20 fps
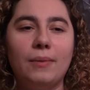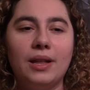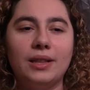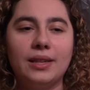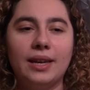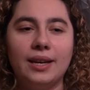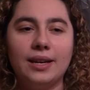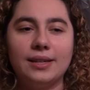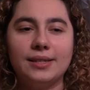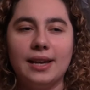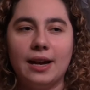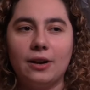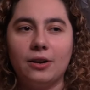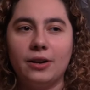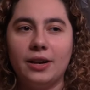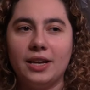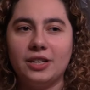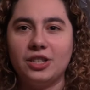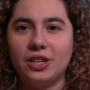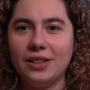Elena's
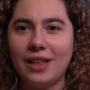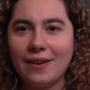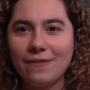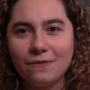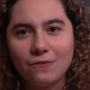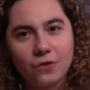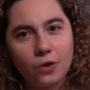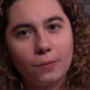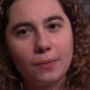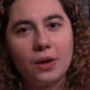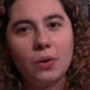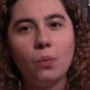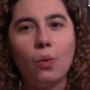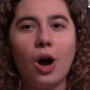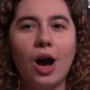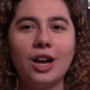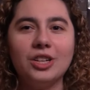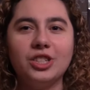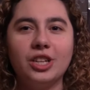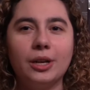heritage, and then for me
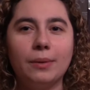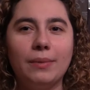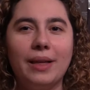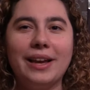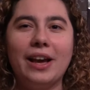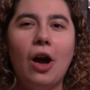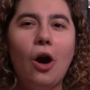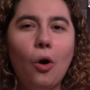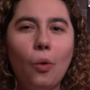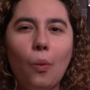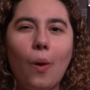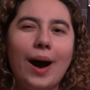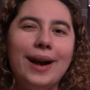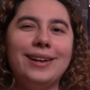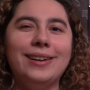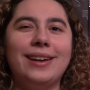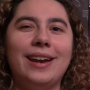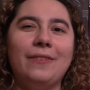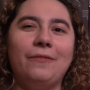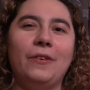watching, I'm like, oh, why
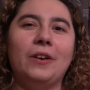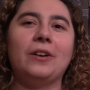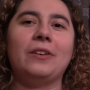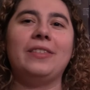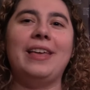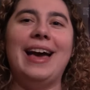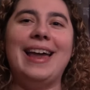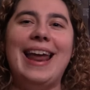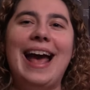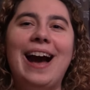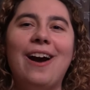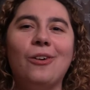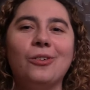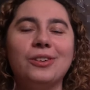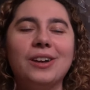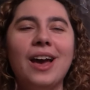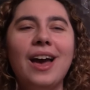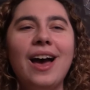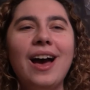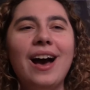didn't I figure that
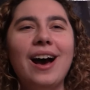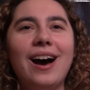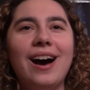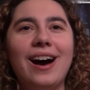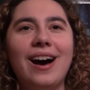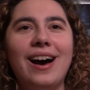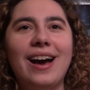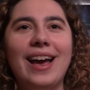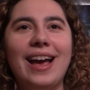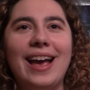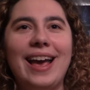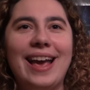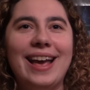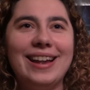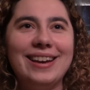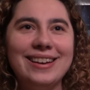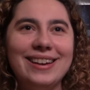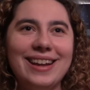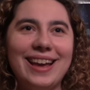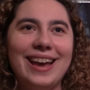out?
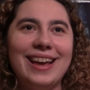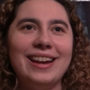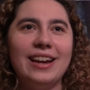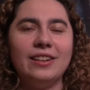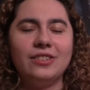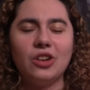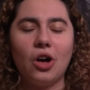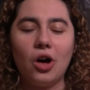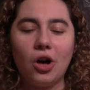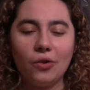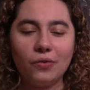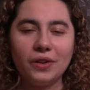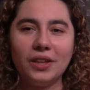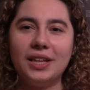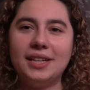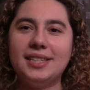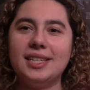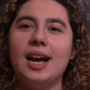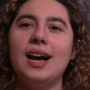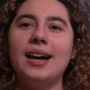And it's all
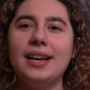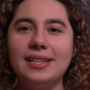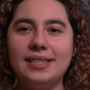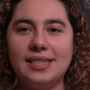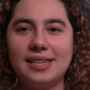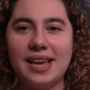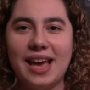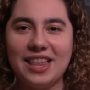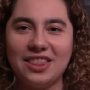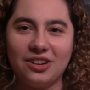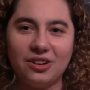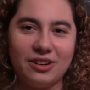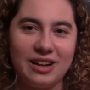really tying together,